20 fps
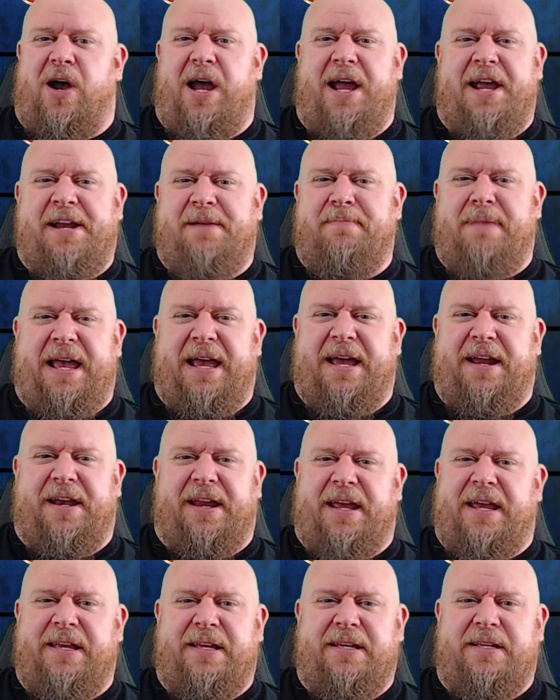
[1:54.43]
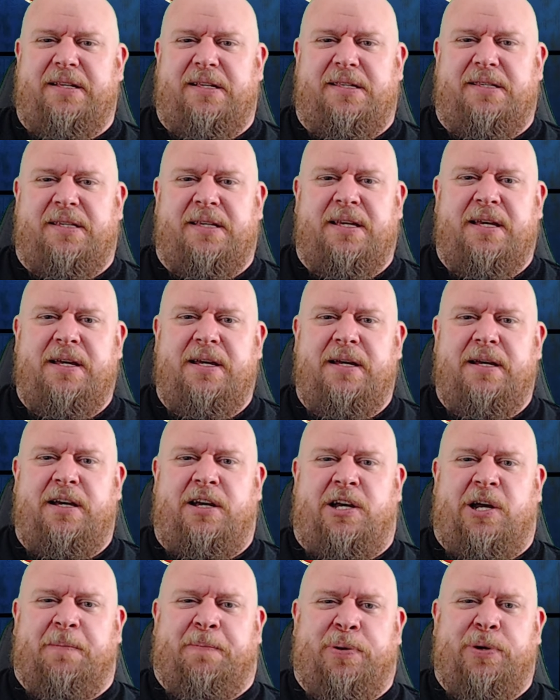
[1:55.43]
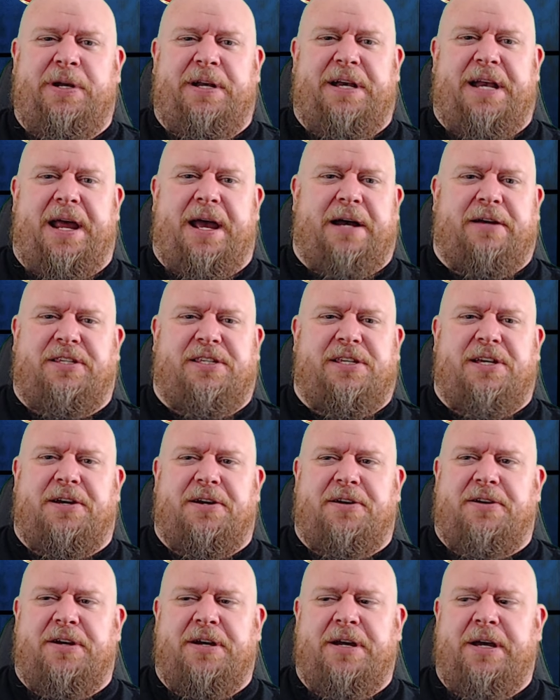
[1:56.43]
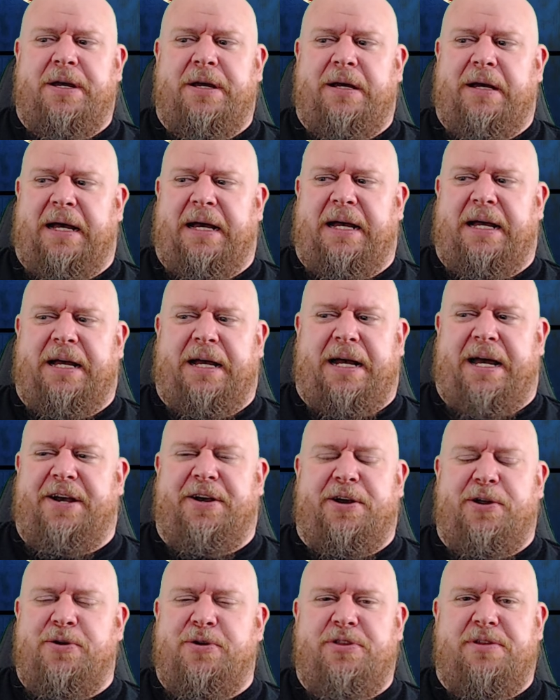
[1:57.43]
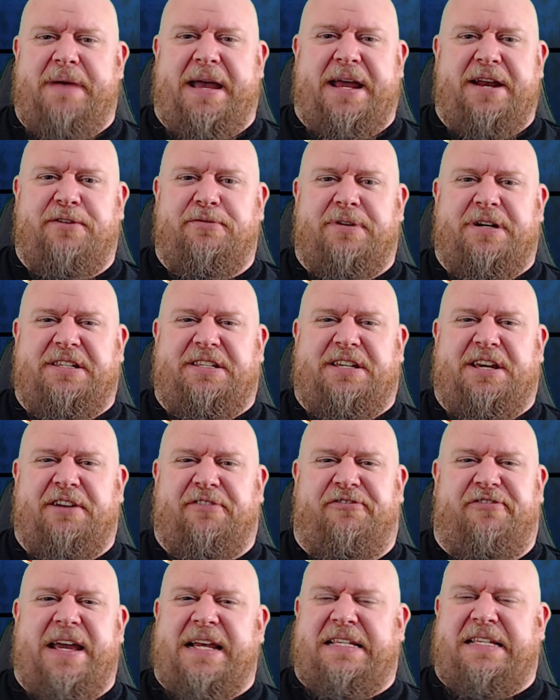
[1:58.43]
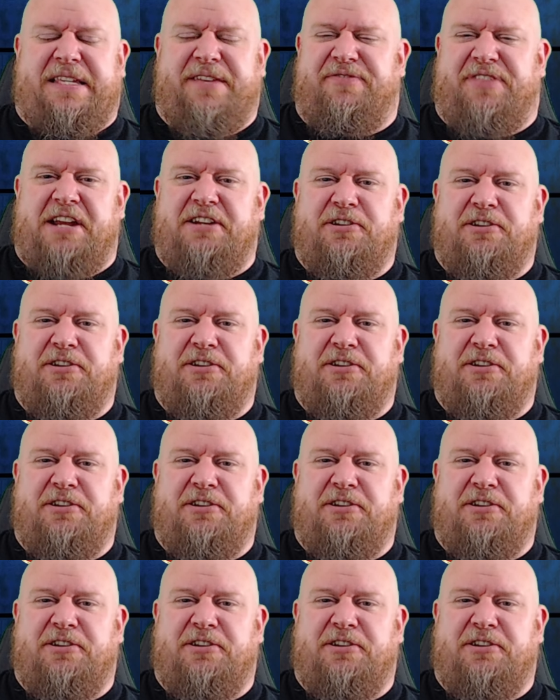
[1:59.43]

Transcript: Iron Man is kaput now, so I don't know who the Mandarin is going to face if they